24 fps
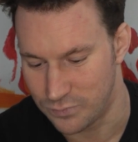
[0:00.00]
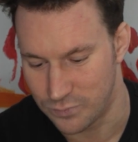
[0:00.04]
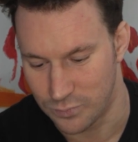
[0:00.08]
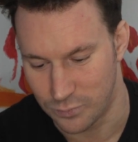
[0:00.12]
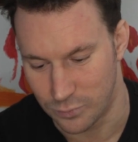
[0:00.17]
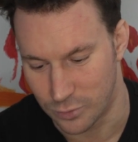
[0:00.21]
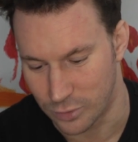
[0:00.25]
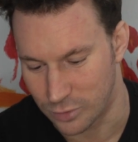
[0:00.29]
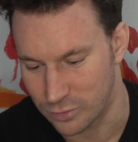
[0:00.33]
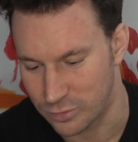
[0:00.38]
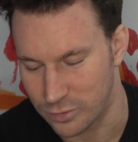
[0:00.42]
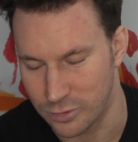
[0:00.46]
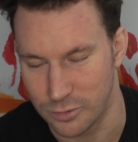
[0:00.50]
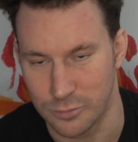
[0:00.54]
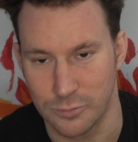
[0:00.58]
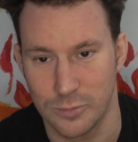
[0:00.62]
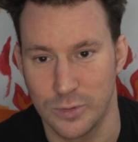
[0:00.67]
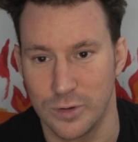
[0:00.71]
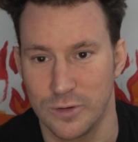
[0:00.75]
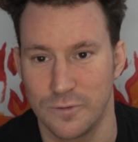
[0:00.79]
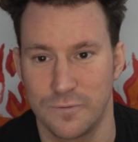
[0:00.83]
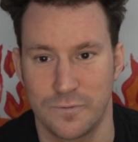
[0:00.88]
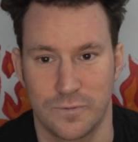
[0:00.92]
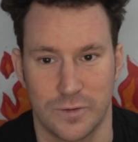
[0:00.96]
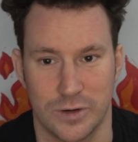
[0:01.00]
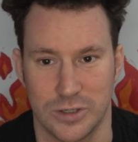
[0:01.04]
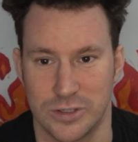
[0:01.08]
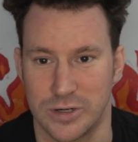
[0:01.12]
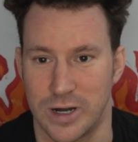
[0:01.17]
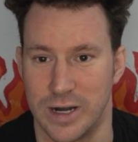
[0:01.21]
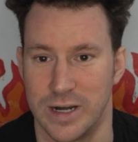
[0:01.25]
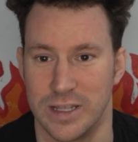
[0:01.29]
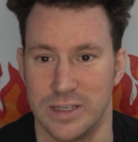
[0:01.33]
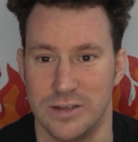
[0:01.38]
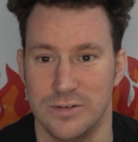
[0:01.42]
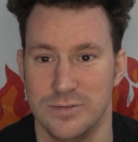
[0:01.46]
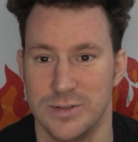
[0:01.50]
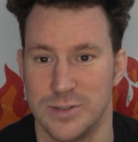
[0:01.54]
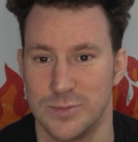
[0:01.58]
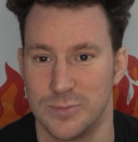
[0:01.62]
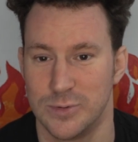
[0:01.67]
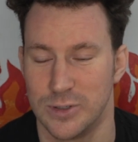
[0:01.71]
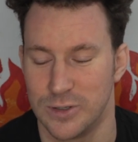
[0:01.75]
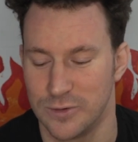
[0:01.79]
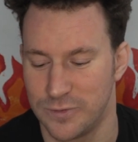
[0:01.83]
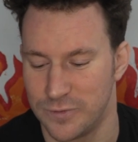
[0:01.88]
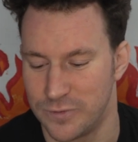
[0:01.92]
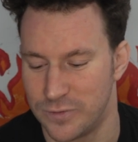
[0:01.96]
recruit Wolf or try to use
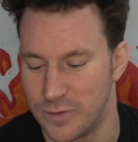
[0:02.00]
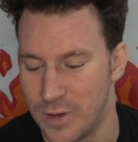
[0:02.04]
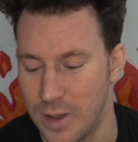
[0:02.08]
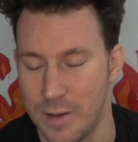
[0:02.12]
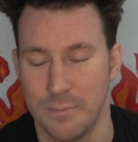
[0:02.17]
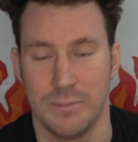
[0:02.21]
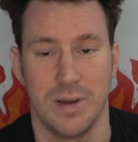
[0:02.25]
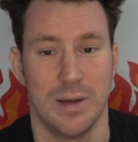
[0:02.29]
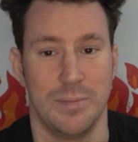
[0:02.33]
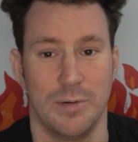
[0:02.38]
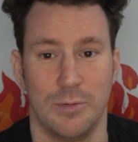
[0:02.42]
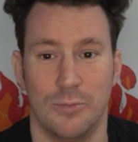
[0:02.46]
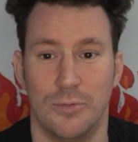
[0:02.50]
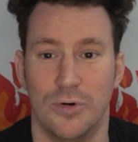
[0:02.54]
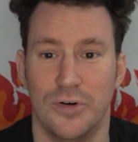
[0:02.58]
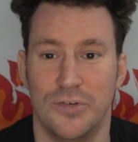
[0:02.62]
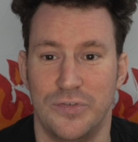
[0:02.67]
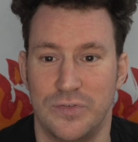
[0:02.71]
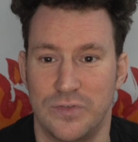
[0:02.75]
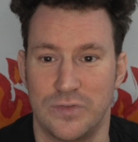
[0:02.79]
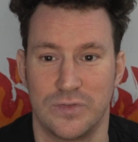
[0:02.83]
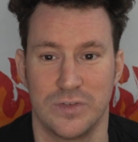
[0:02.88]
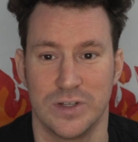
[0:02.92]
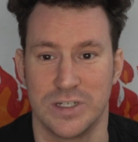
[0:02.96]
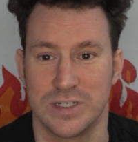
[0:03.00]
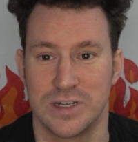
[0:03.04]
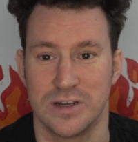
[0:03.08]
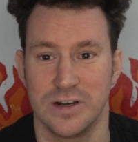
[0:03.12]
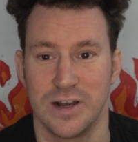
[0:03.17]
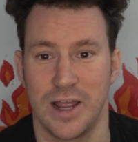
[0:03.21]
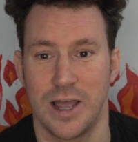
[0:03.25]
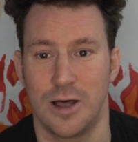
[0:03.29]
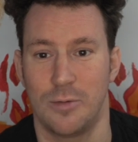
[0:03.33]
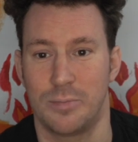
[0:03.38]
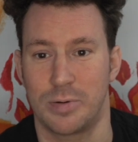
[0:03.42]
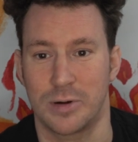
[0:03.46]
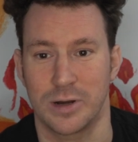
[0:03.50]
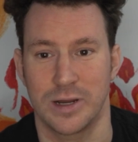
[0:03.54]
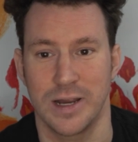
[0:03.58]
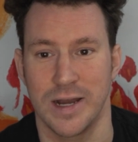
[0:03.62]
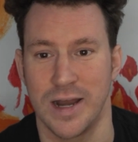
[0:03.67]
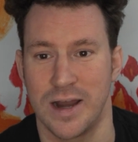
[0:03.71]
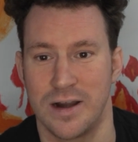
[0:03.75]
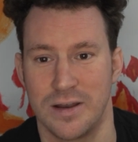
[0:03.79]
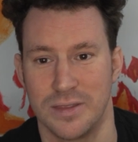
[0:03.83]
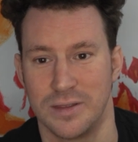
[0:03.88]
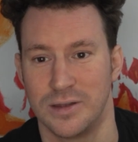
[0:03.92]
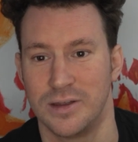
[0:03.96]
Wolf. Maybe Wolf is gonna help her get
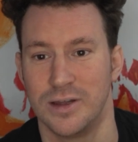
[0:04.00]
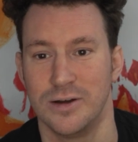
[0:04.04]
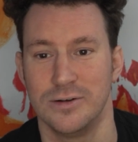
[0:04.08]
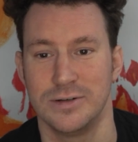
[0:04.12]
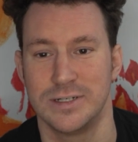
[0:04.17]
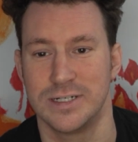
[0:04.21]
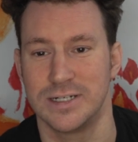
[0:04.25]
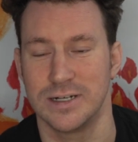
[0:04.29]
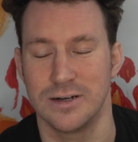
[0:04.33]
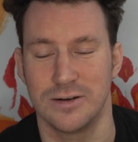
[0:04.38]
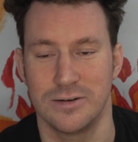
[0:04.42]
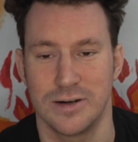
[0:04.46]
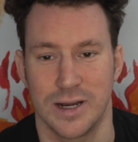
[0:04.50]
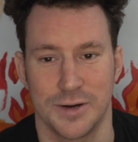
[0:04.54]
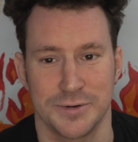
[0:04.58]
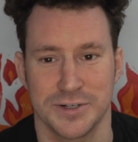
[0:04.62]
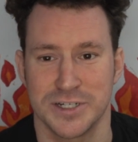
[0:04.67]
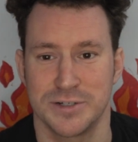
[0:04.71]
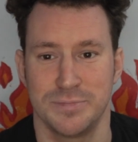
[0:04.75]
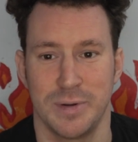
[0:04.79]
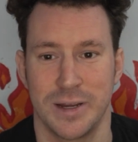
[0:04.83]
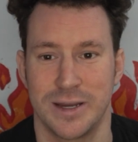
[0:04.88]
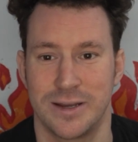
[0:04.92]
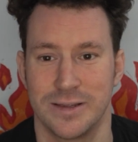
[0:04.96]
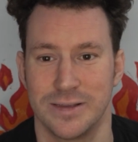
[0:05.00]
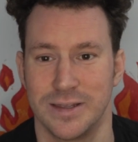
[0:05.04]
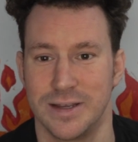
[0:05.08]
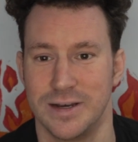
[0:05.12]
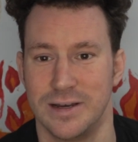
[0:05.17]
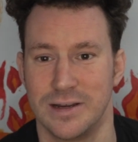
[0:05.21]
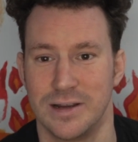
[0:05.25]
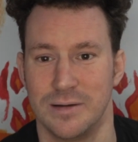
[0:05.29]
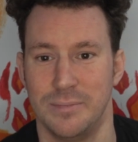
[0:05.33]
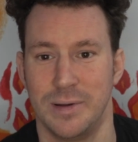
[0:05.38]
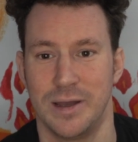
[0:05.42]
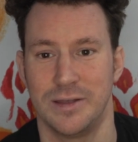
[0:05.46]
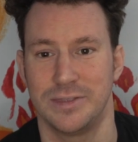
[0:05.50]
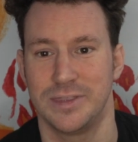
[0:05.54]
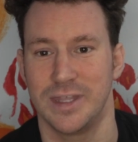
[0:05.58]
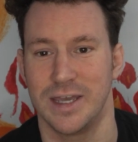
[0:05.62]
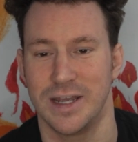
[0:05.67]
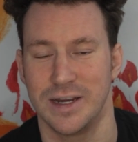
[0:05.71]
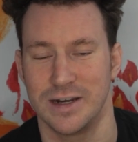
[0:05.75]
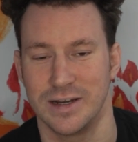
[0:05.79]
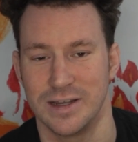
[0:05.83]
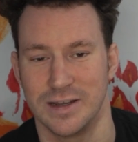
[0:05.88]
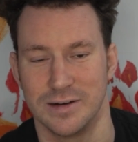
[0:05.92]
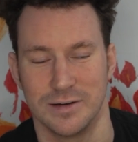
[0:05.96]
out of the Ghost Zone. I was speculating about
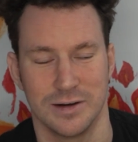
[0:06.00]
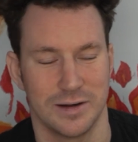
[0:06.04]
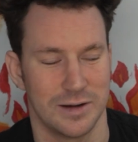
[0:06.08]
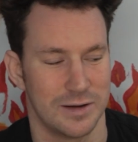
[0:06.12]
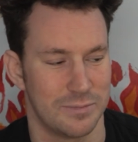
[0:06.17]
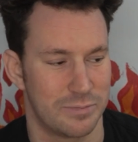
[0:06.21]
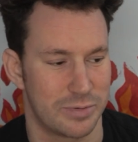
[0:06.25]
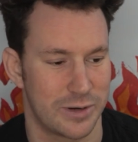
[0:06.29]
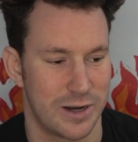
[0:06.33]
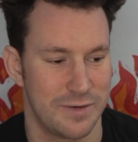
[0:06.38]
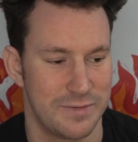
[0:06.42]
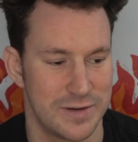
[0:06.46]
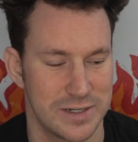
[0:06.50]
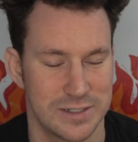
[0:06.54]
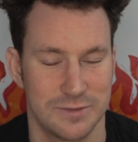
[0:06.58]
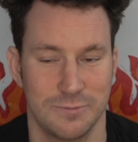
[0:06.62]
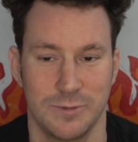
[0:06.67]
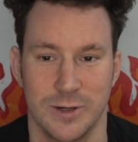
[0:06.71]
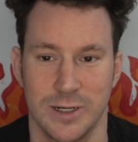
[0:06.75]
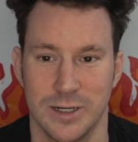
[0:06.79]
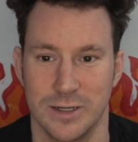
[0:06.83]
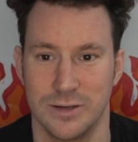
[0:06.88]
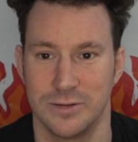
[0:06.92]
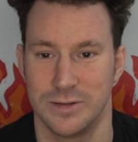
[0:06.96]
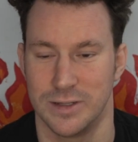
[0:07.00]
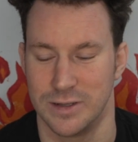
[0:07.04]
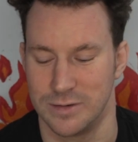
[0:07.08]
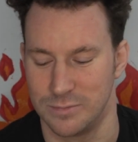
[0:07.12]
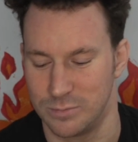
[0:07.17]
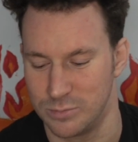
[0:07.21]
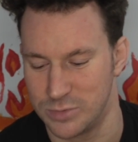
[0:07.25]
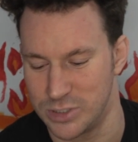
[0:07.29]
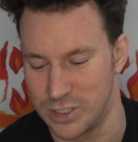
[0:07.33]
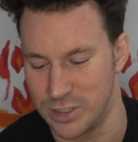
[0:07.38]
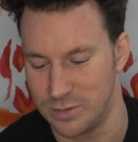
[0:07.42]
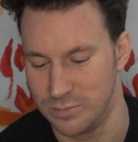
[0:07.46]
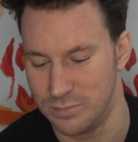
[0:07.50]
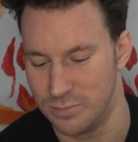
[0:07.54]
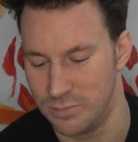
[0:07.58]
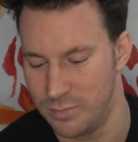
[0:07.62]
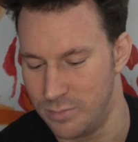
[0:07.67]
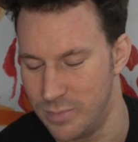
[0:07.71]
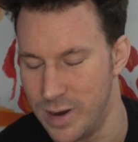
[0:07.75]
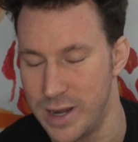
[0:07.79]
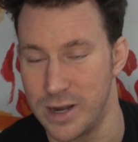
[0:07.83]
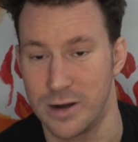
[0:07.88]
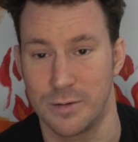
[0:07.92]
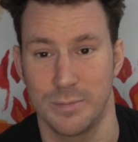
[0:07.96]
that in a previous video, that she
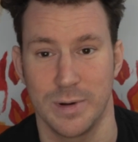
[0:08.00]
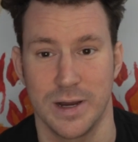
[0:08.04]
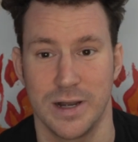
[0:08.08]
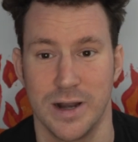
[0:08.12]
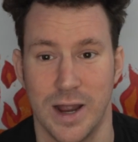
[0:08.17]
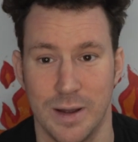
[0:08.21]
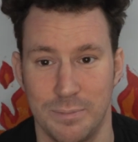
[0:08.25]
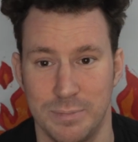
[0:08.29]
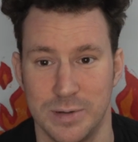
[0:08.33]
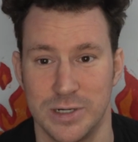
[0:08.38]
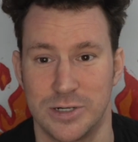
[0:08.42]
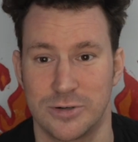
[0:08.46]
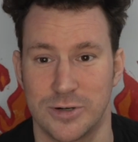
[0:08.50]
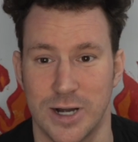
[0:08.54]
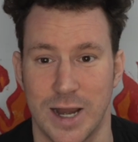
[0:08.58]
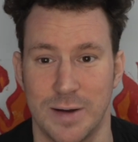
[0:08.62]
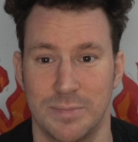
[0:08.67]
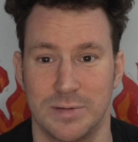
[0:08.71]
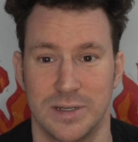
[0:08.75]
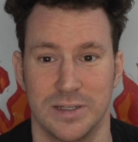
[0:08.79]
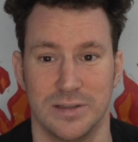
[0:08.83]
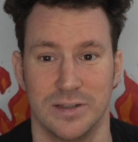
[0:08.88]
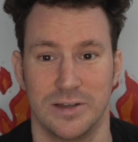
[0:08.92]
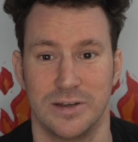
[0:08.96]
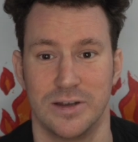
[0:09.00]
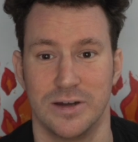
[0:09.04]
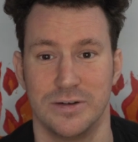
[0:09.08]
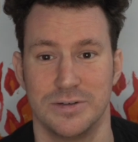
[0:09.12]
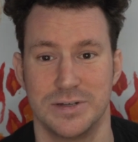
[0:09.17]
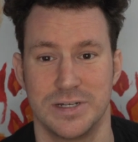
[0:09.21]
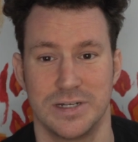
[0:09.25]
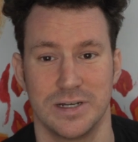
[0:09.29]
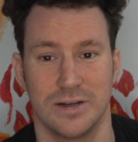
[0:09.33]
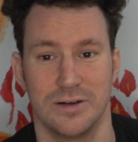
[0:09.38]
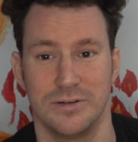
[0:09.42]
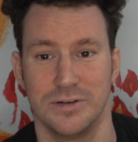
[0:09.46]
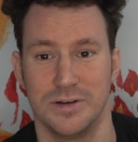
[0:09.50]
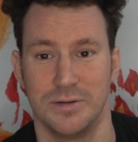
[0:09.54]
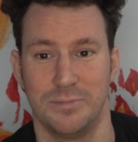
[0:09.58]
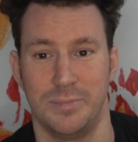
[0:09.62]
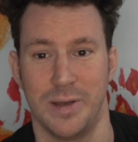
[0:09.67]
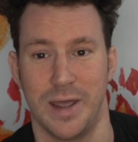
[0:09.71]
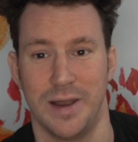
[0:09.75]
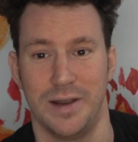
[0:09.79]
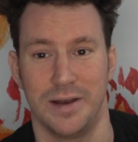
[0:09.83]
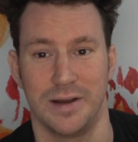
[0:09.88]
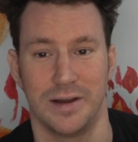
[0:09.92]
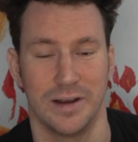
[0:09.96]
may or may not be trapped in the Ghost Zone,
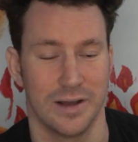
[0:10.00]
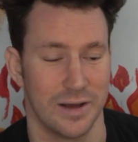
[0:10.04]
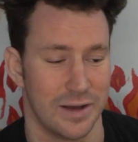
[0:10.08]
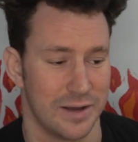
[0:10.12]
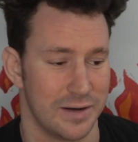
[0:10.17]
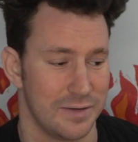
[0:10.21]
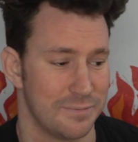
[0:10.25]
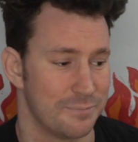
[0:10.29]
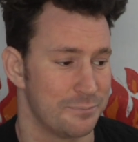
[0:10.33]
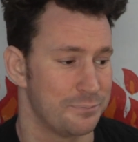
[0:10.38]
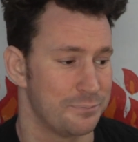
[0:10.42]
depending on